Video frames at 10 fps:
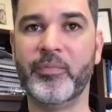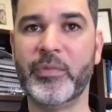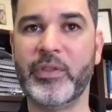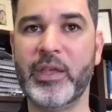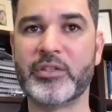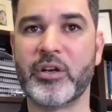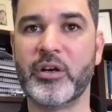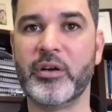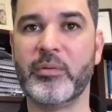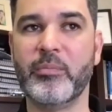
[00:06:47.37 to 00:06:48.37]
things
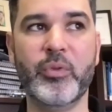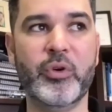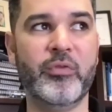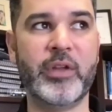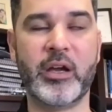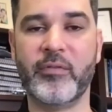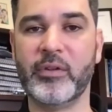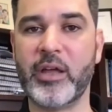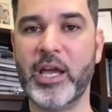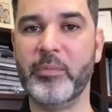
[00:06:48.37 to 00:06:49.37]
are moved out of
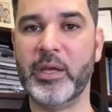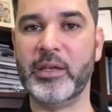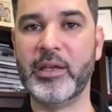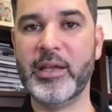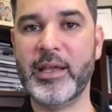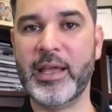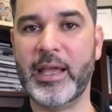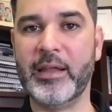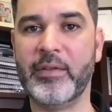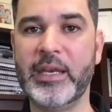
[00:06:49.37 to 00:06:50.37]
alignment,
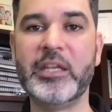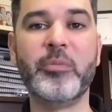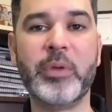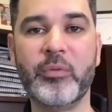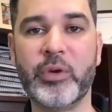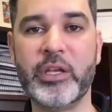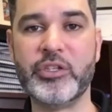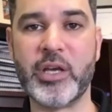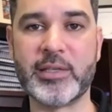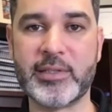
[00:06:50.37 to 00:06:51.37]
and they need to be
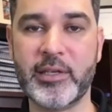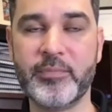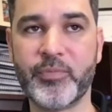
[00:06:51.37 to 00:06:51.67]
readjusted.